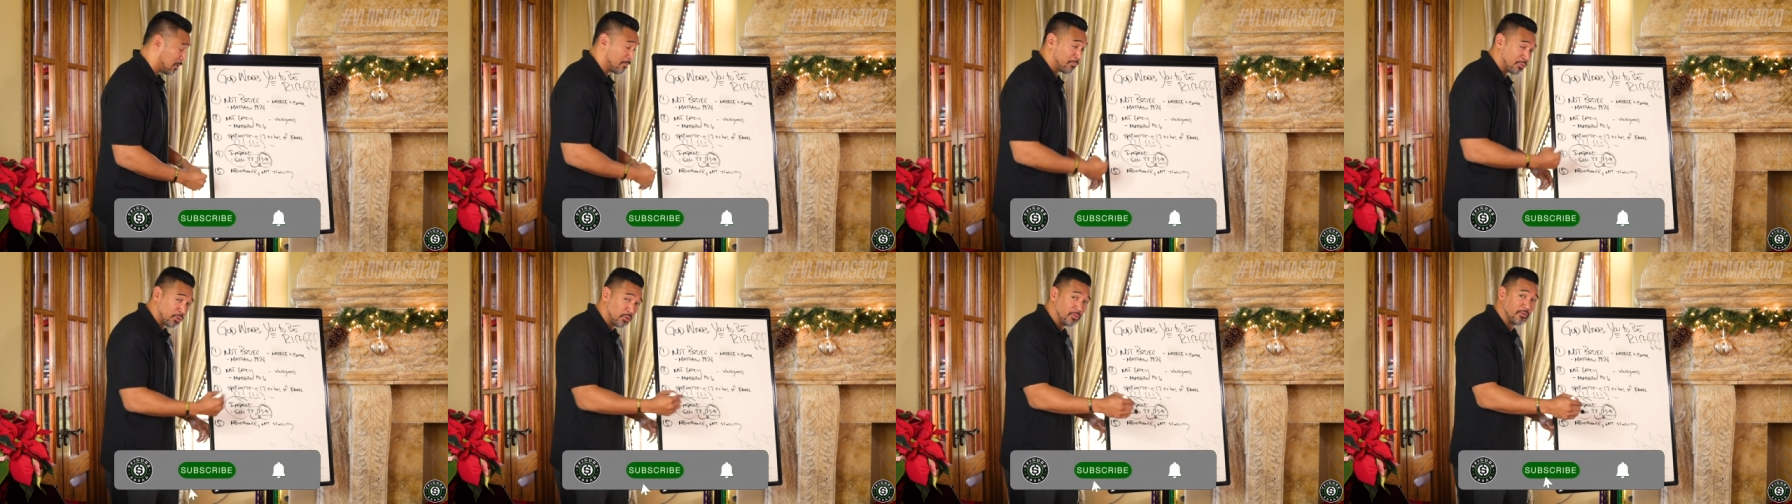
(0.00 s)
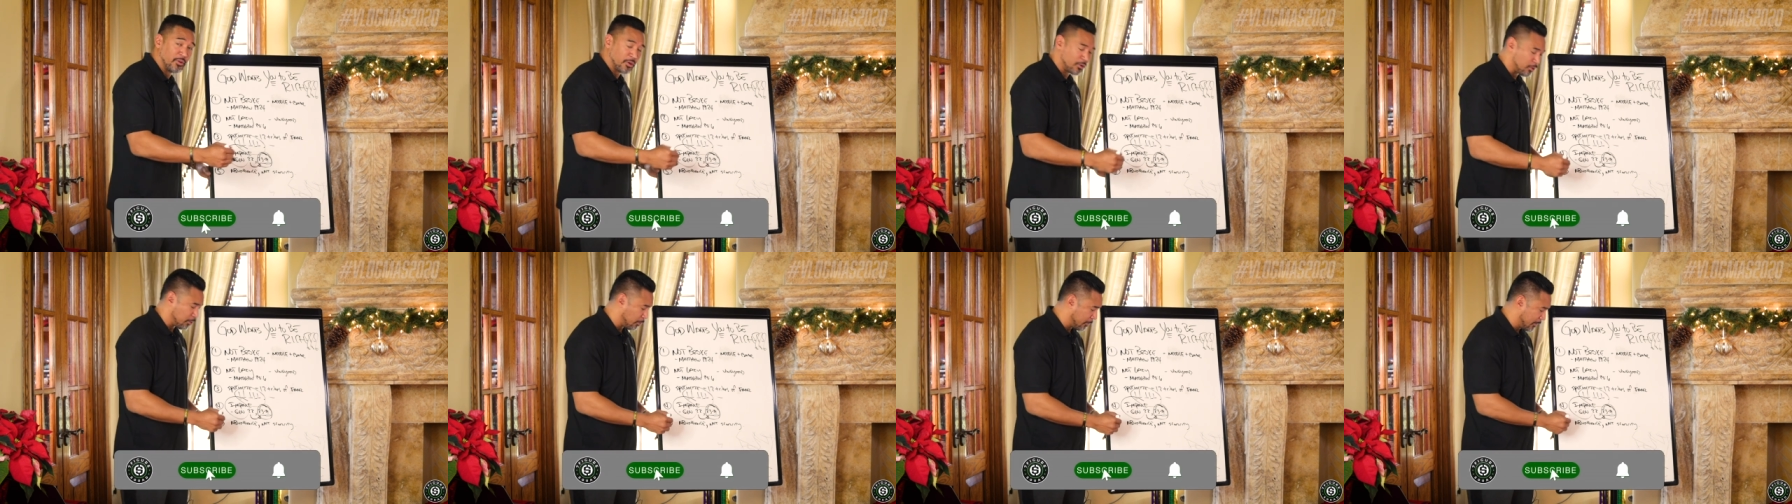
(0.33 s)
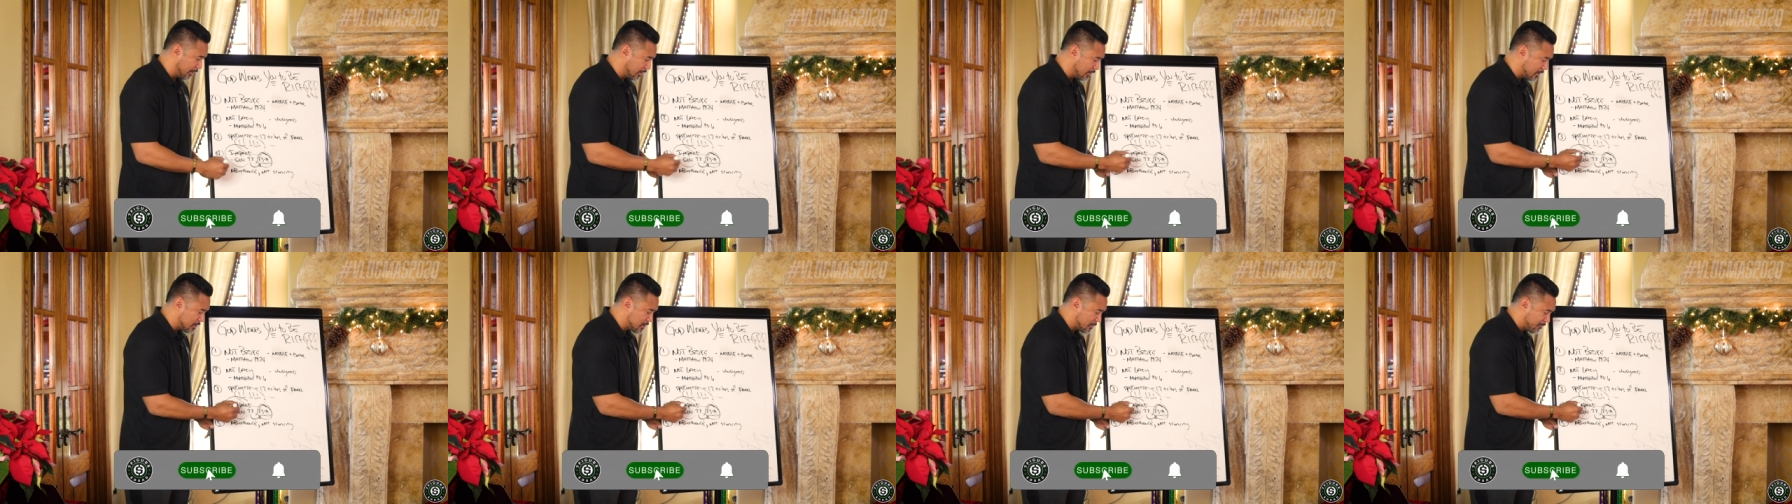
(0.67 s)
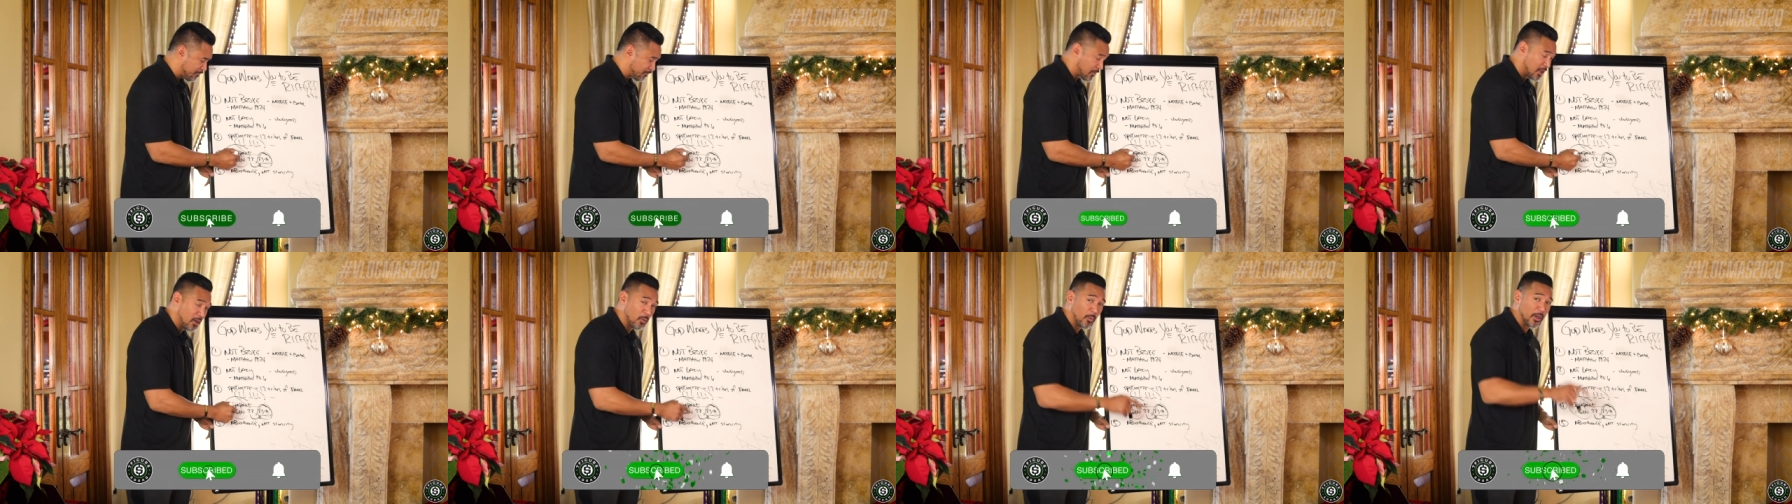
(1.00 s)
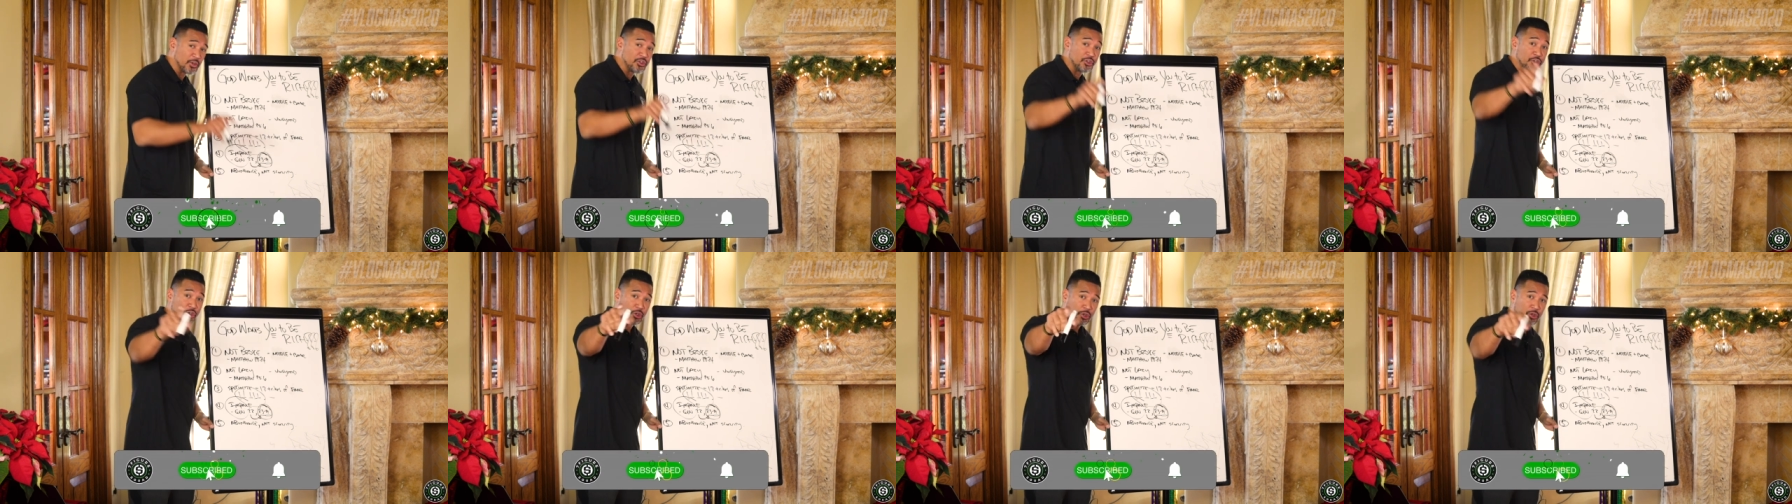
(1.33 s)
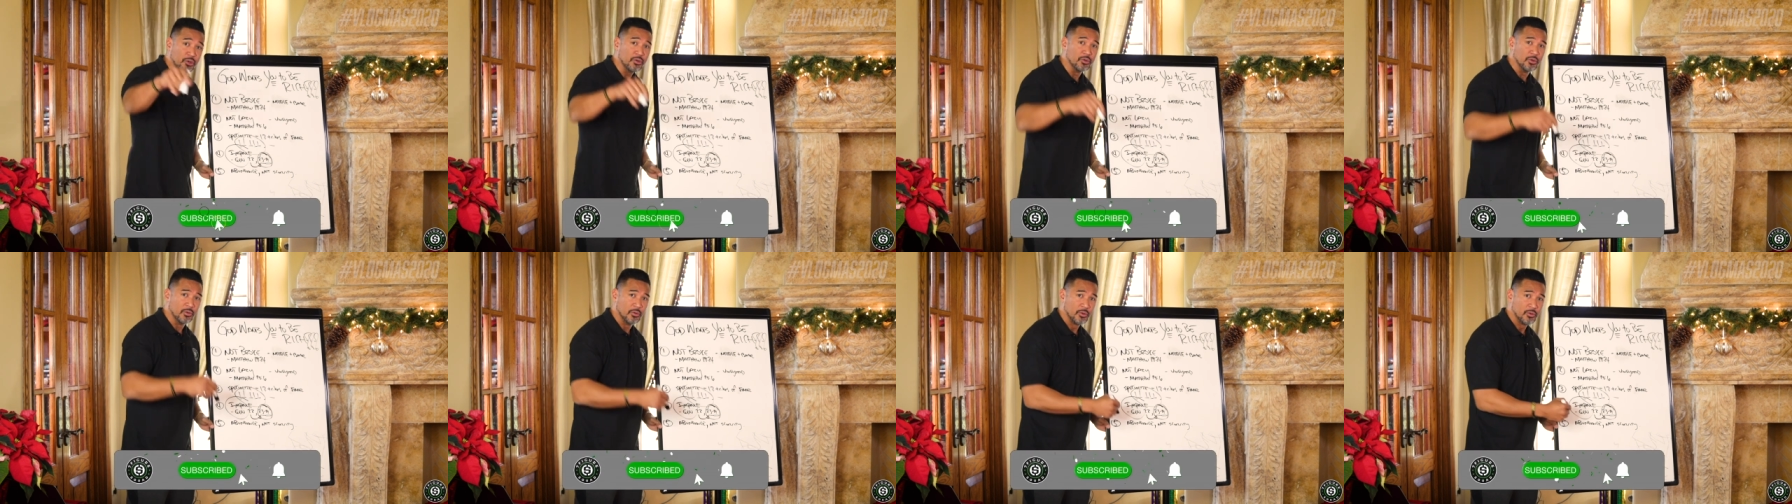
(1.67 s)
to improve their careers. He wants
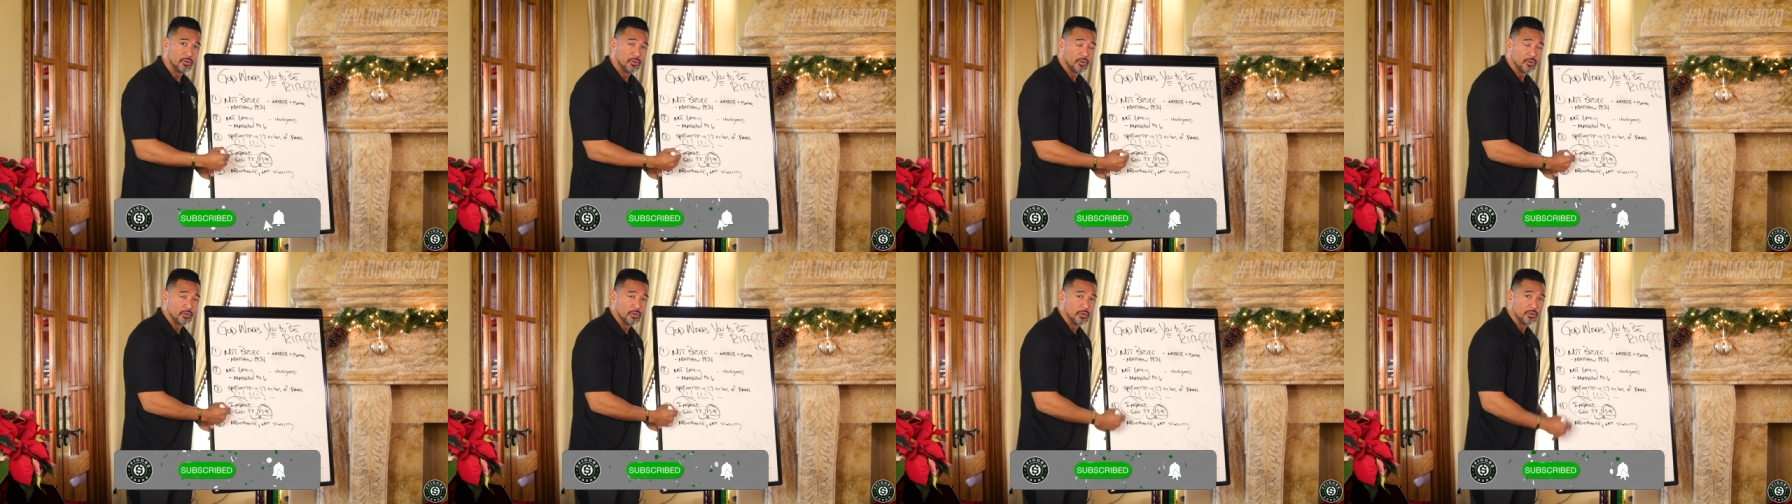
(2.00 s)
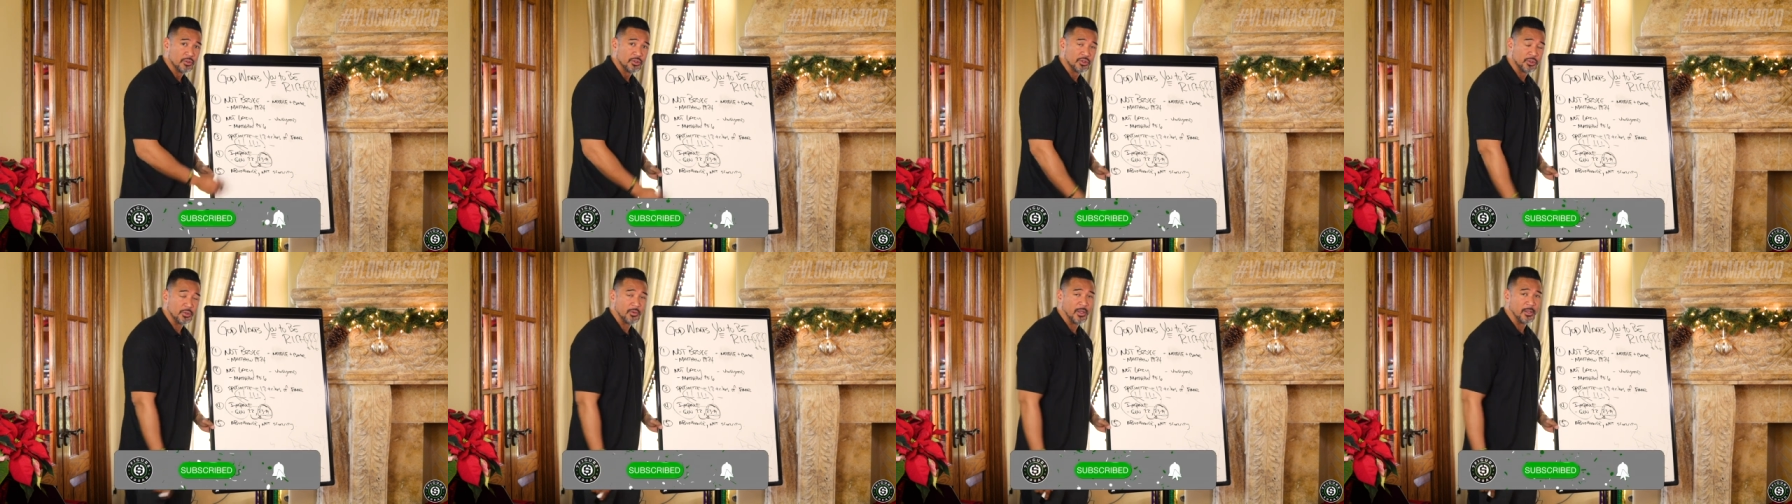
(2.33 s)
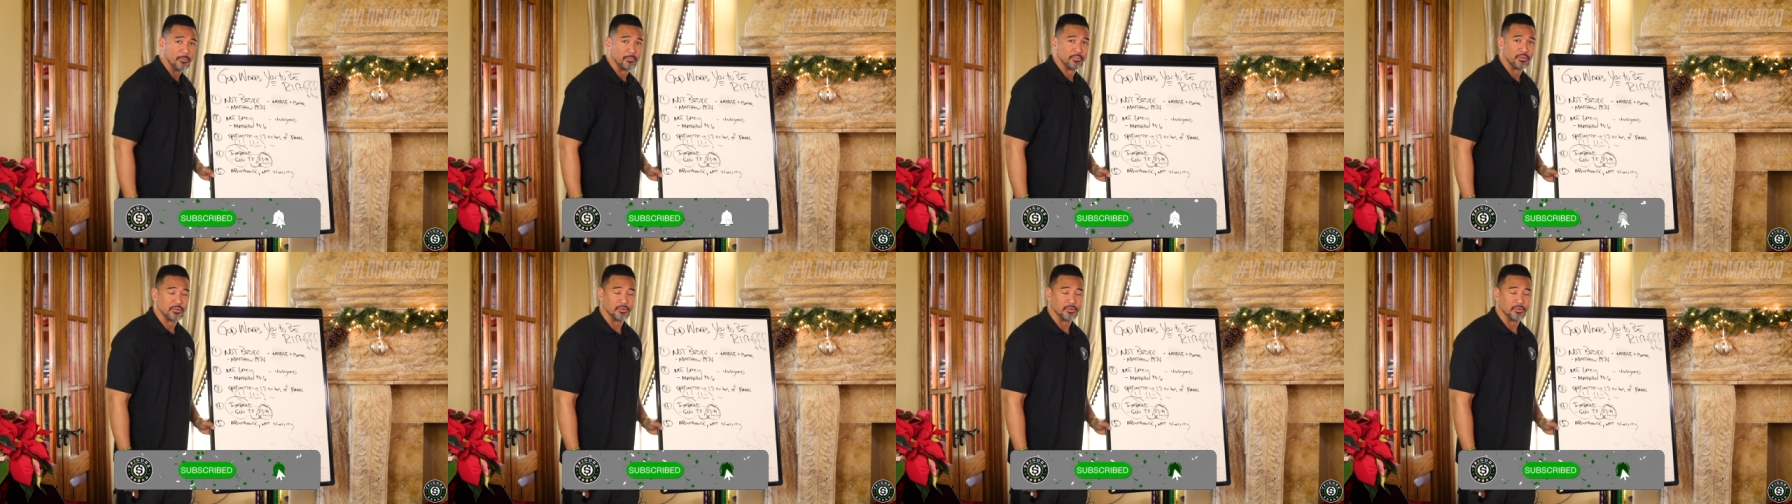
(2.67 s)
you to